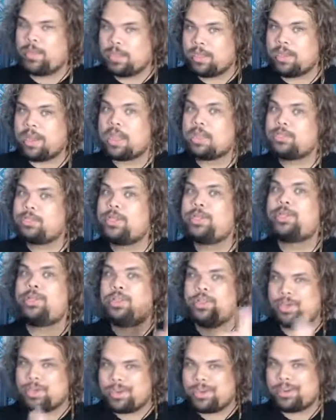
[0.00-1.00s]
can actually
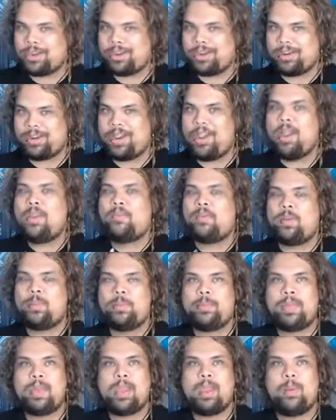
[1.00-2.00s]
learn
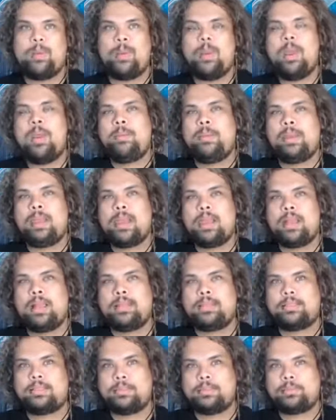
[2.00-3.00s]
from them,
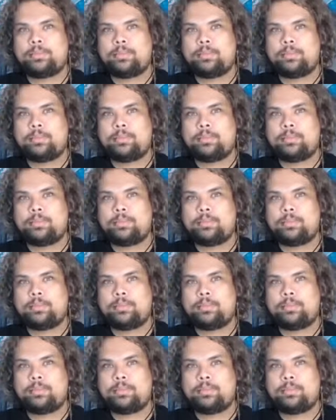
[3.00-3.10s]
because